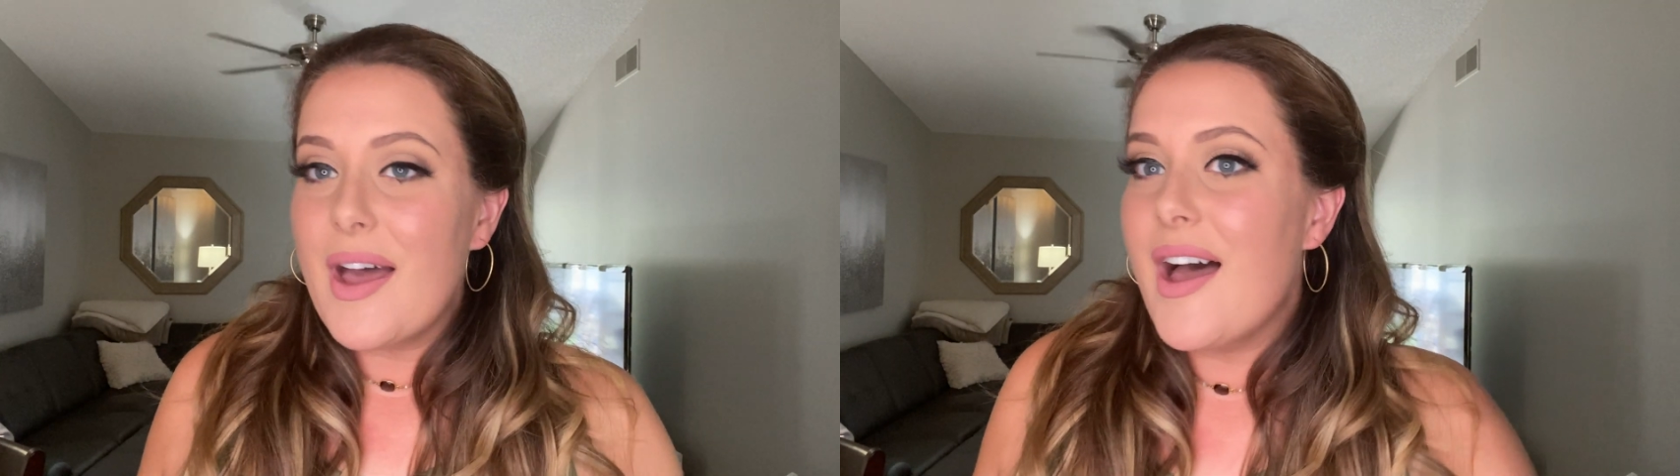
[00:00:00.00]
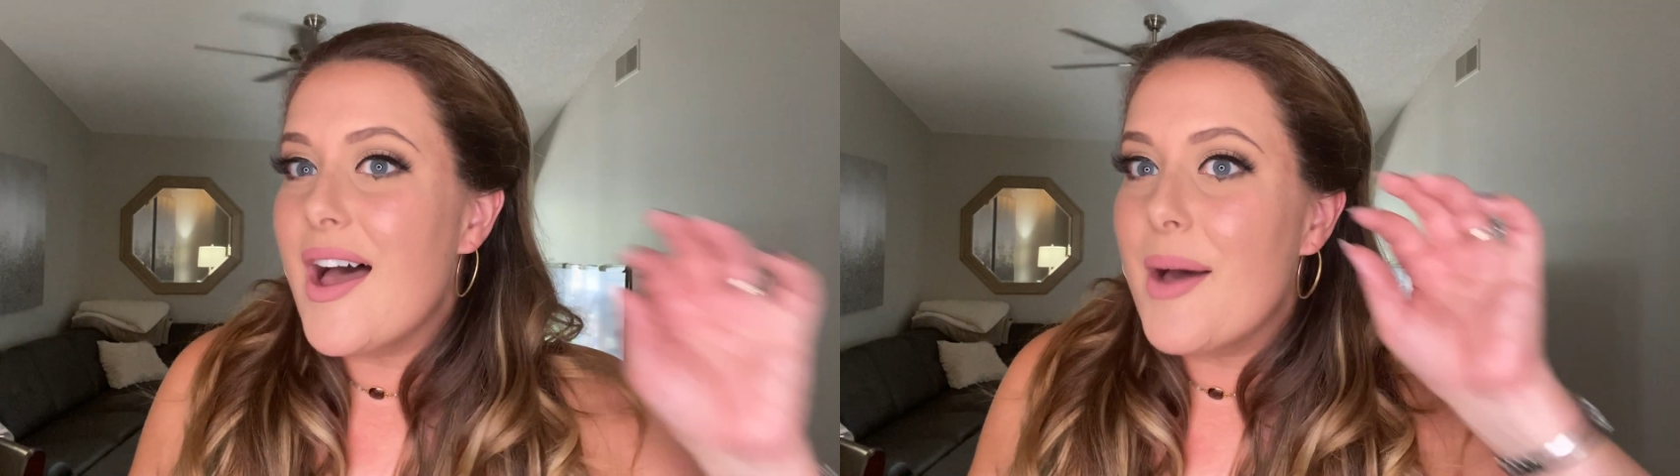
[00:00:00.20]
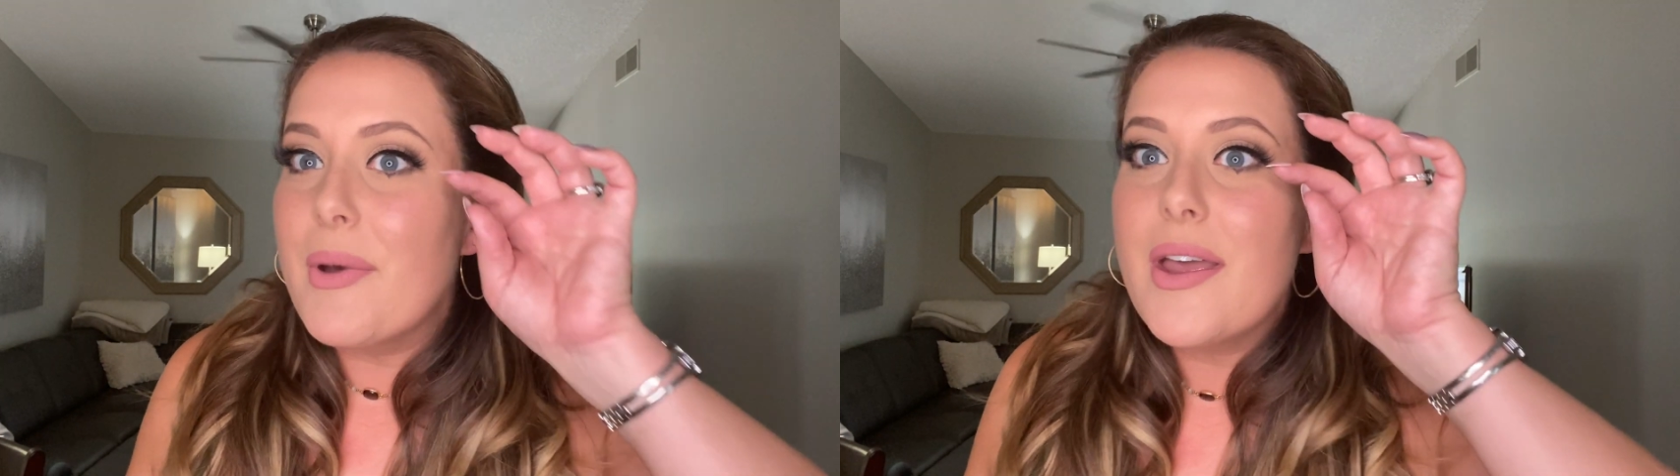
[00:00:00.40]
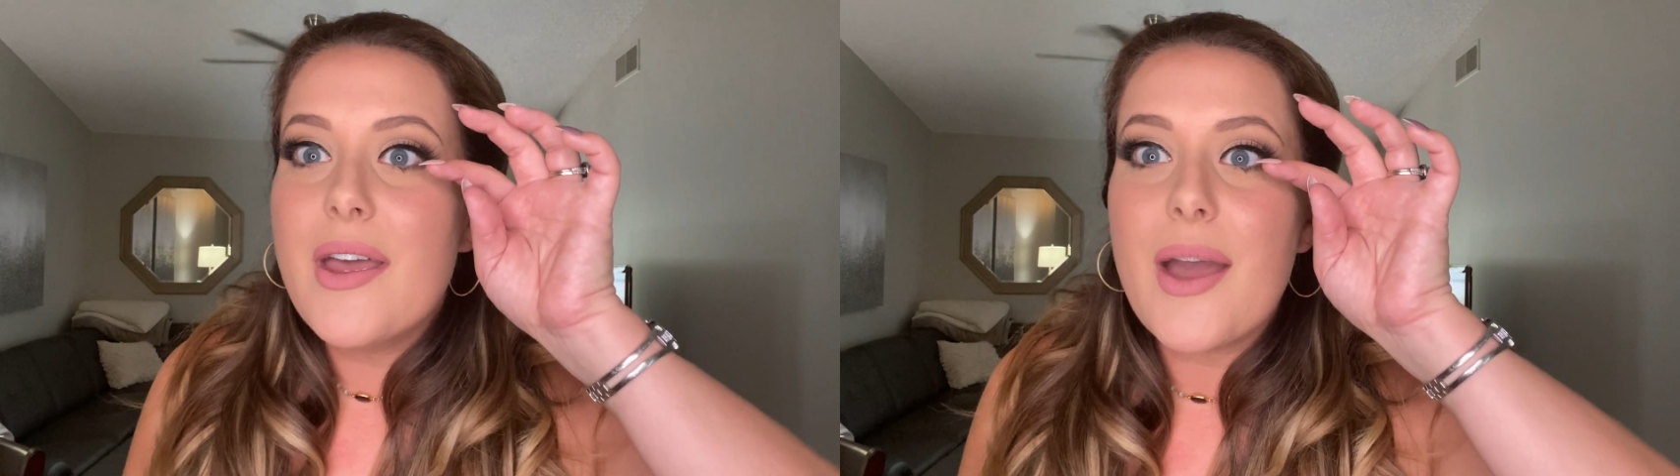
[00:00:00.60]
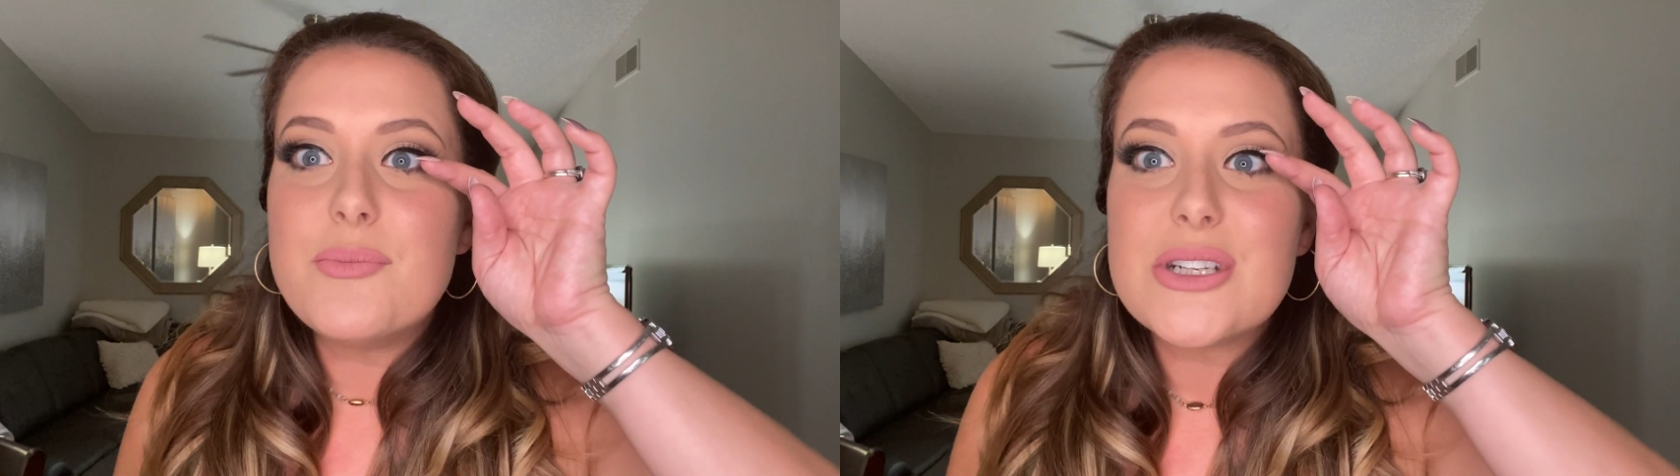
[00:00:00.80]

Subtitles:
I'm